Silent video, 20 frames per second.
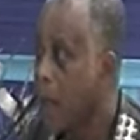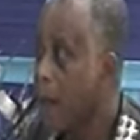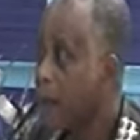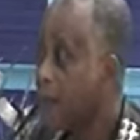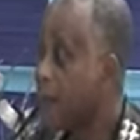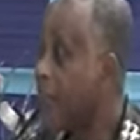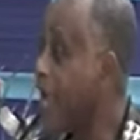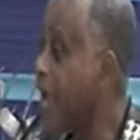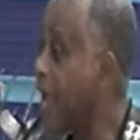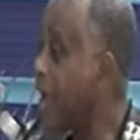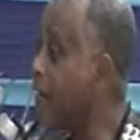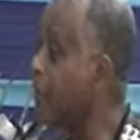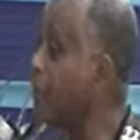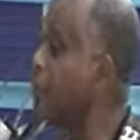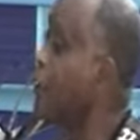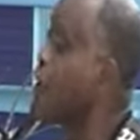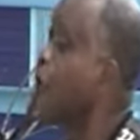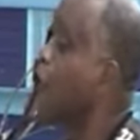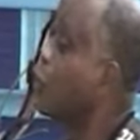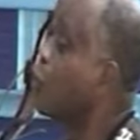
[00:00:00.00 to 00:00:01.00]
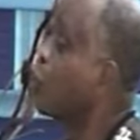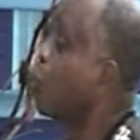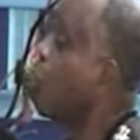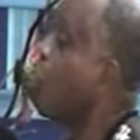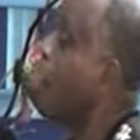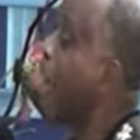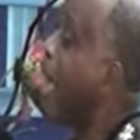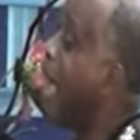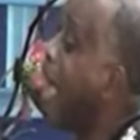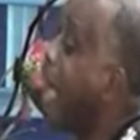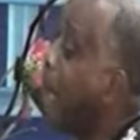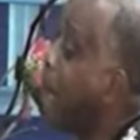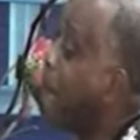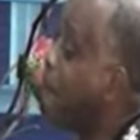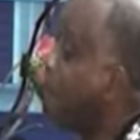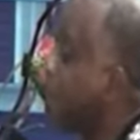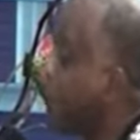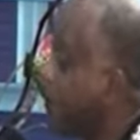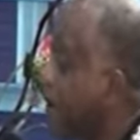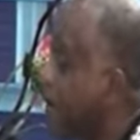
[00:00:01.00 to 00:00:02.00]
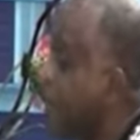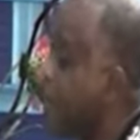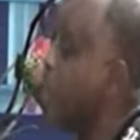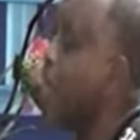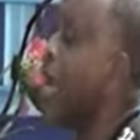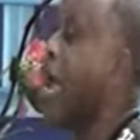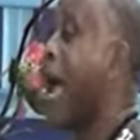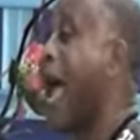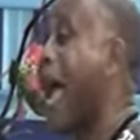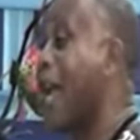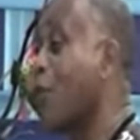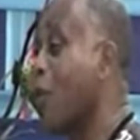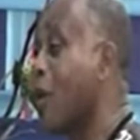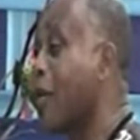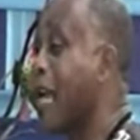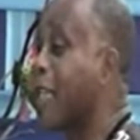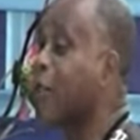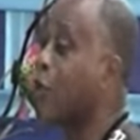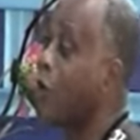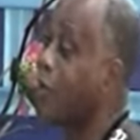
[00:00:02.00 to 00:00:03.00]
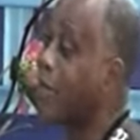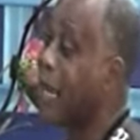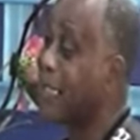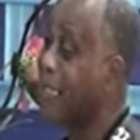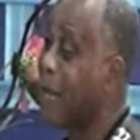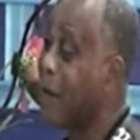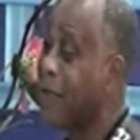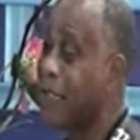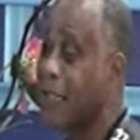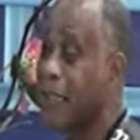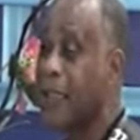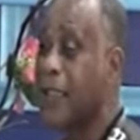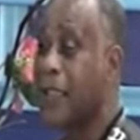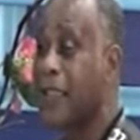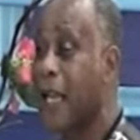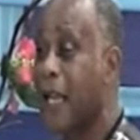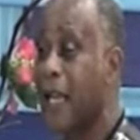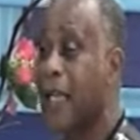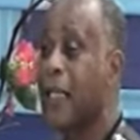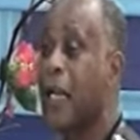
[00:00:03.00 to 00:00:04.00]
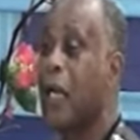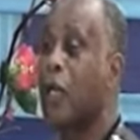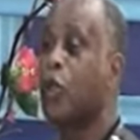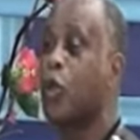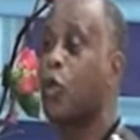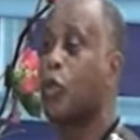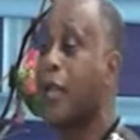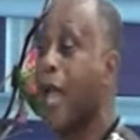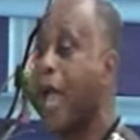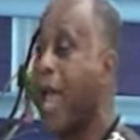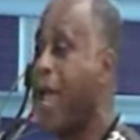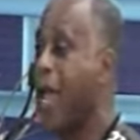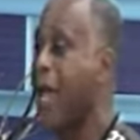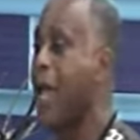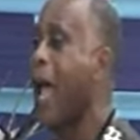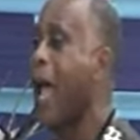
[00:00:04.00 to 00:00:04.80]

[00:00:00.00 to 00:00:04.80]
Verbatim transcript: Then to help me and others to understand this. He said, Today